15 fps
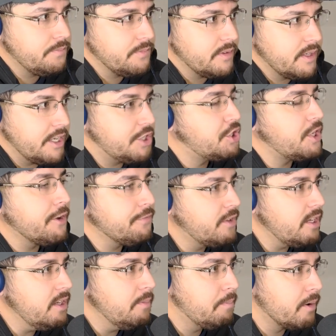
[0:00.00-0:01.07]

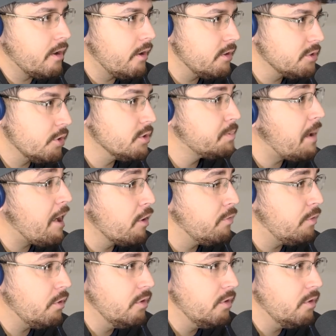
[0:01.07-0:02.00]
shifty, but also is powerful.